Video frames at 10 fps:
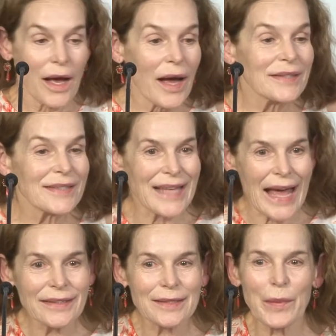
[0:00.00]
I
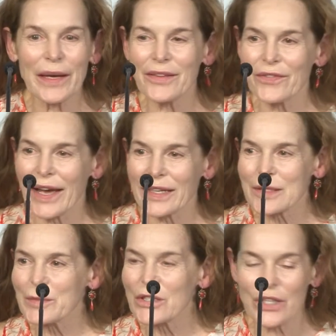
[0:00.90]
sat by the
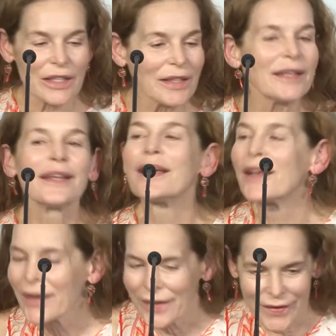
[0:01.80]
fax machine
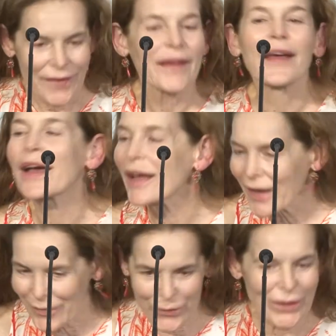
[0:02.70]
and
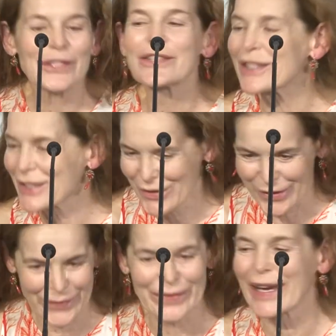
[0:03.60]
I watched the
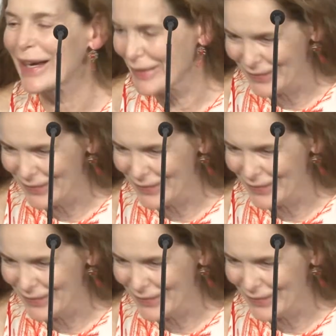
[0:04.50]
script go.